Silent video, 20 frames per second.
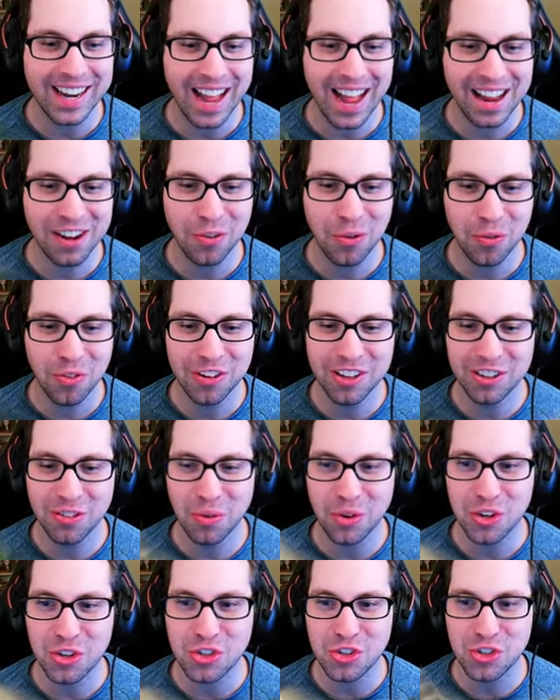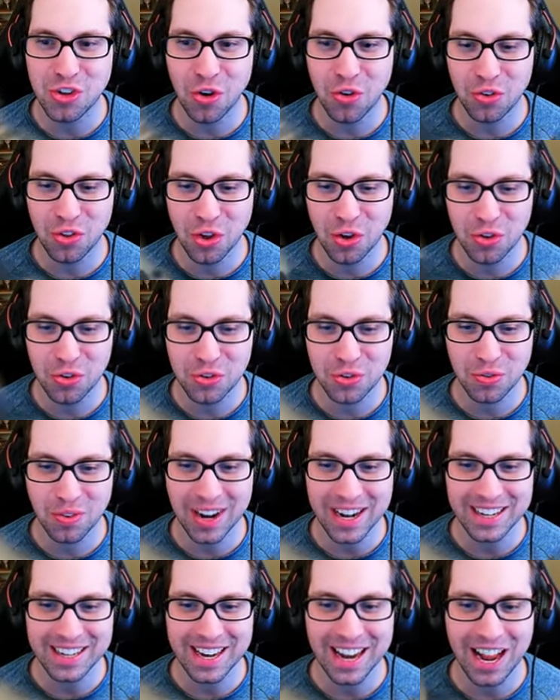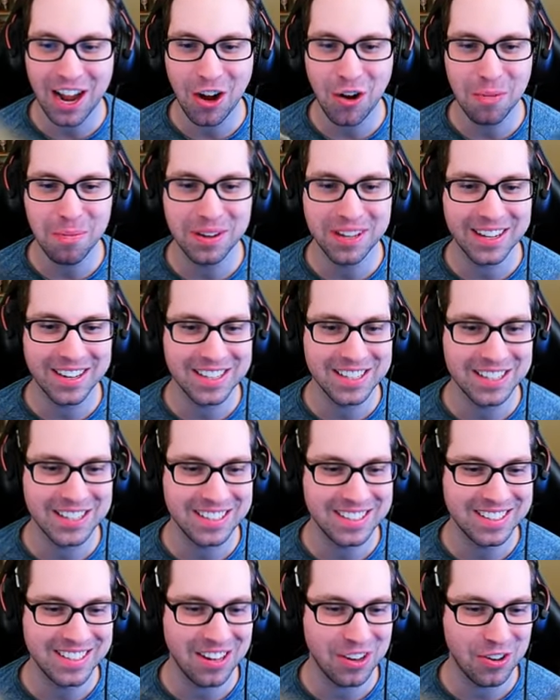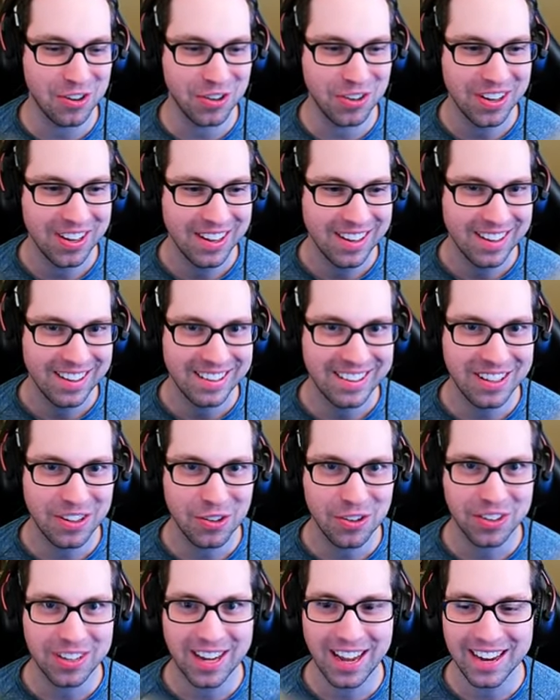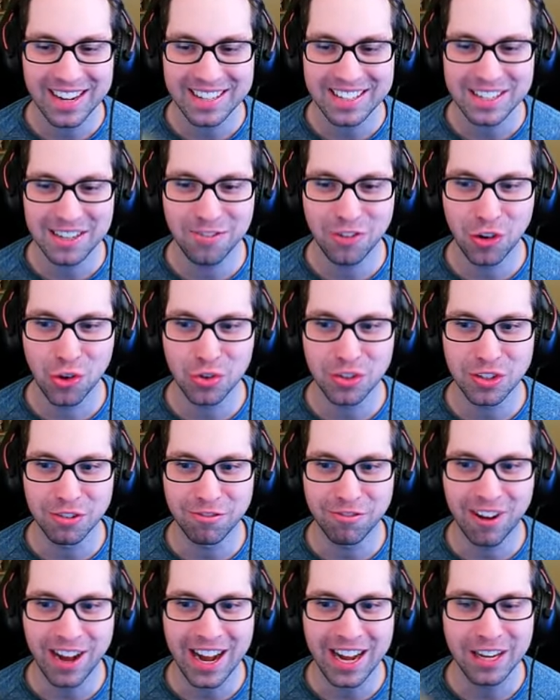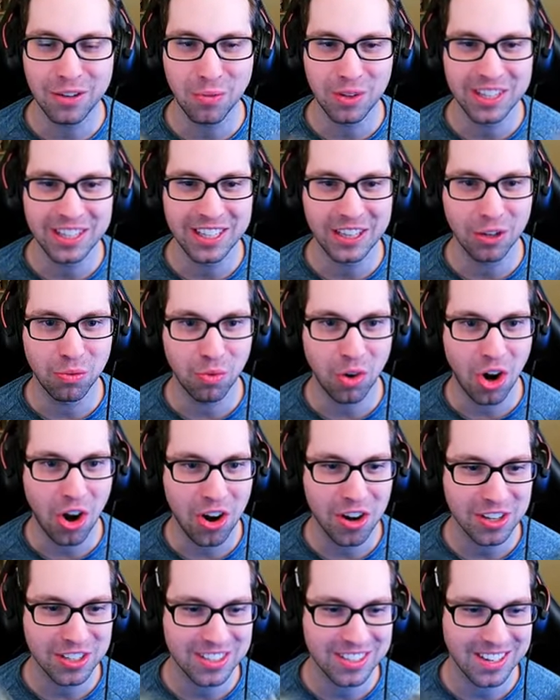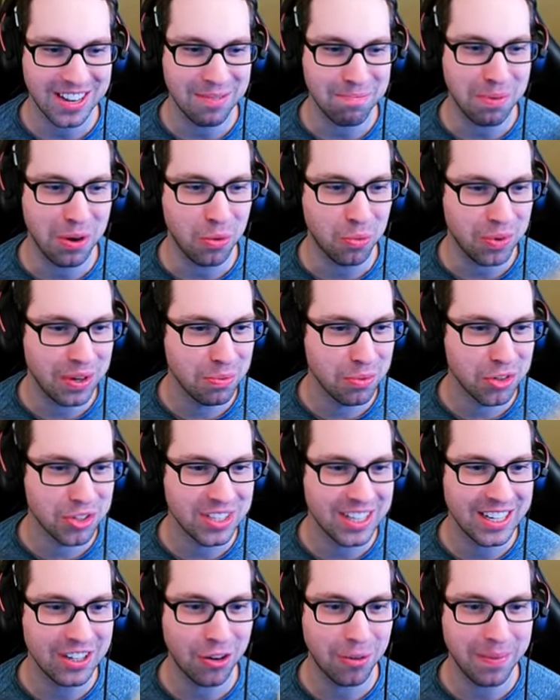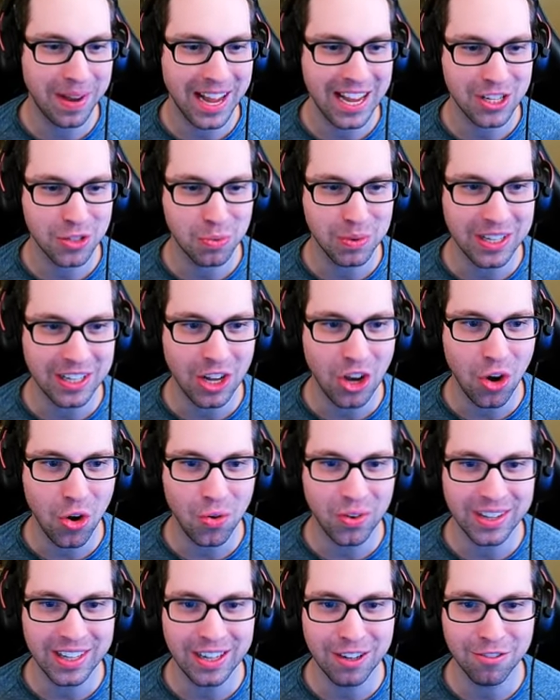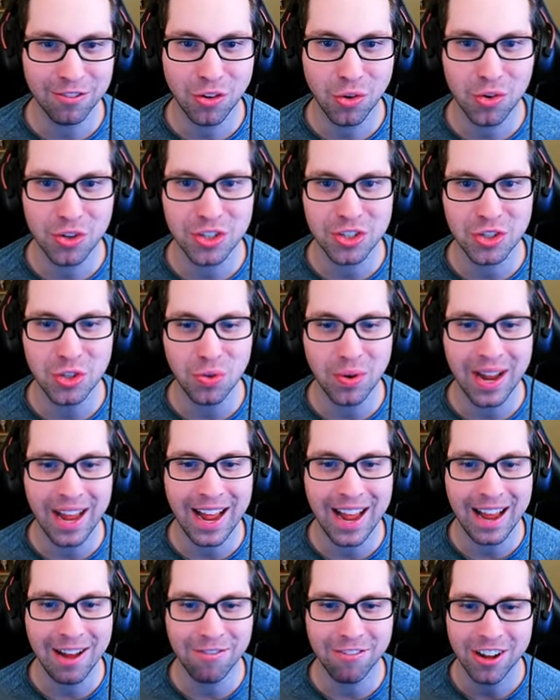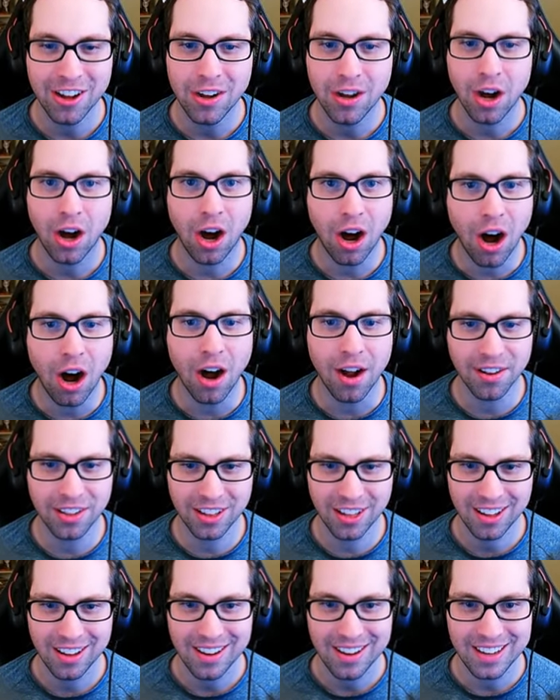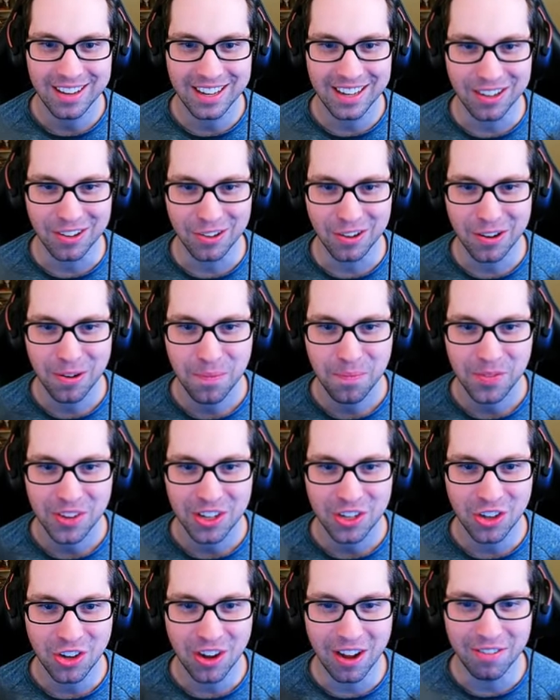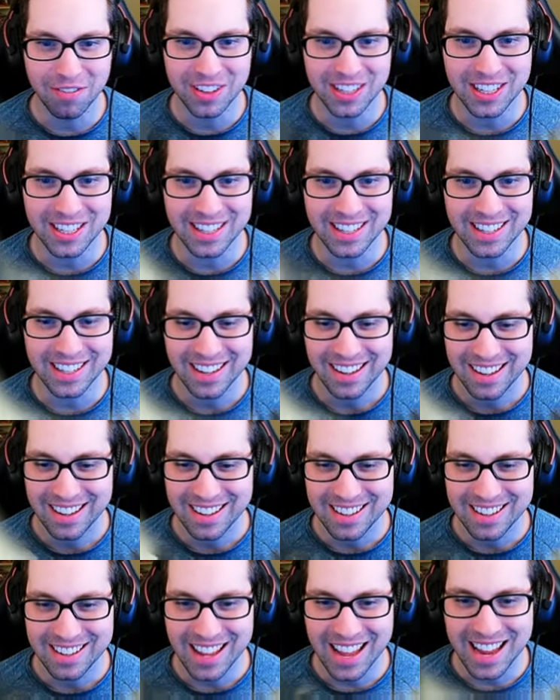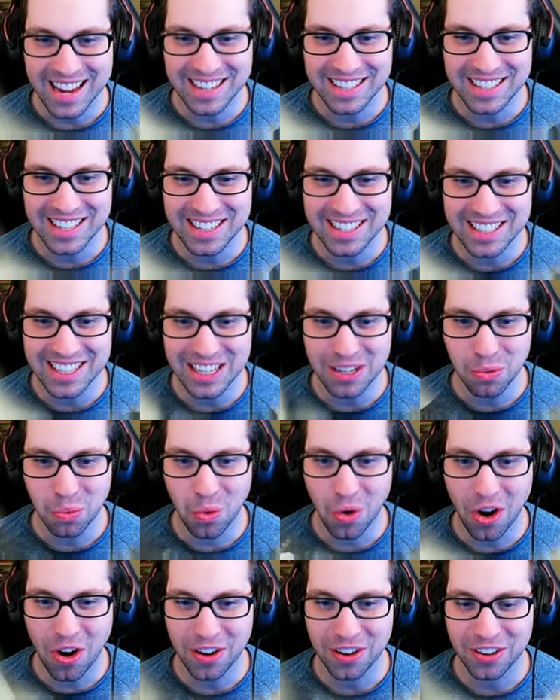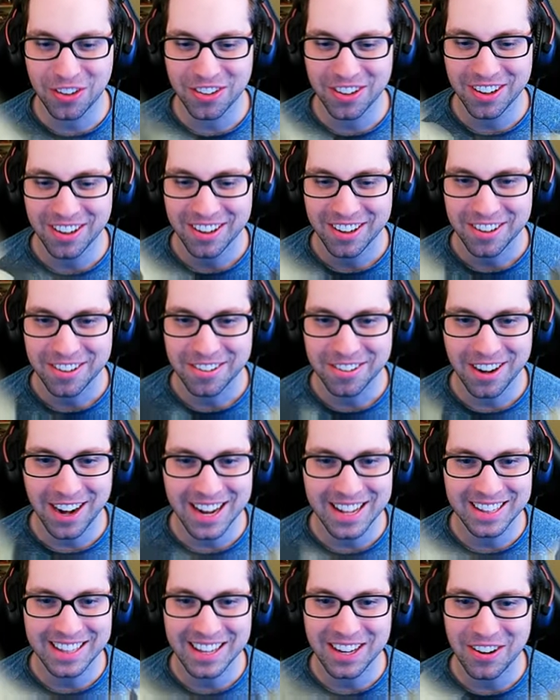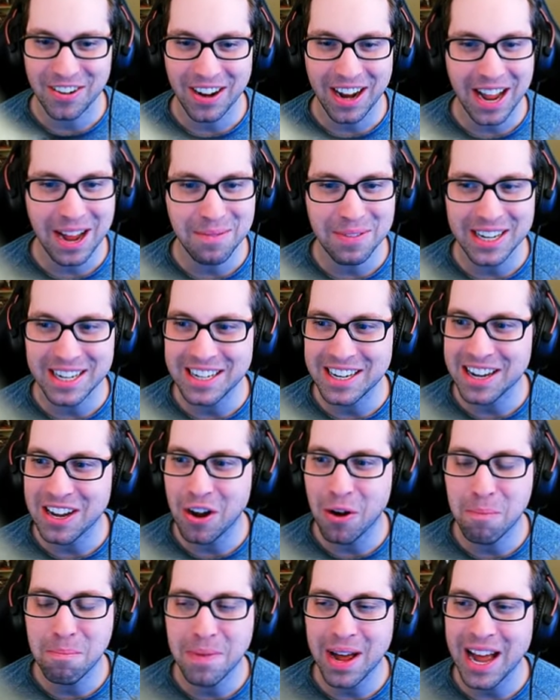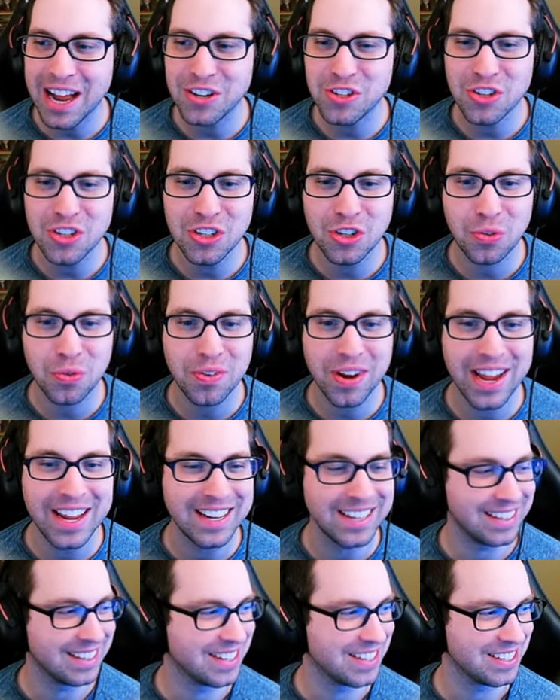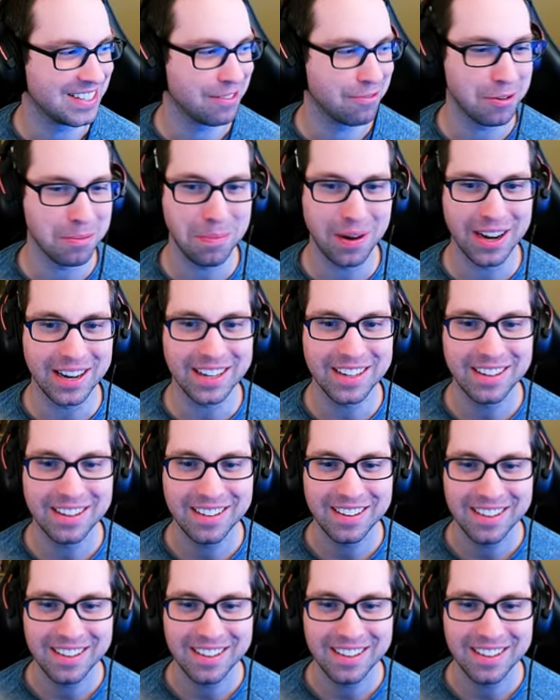I don't really want to show those right now because they're they're kind of difficult to find within the rocks, but we will see them as we go. And then, of course, you have Hoth here. You have the AT-AT Walker right there. I mean, imagine creating this, everybody.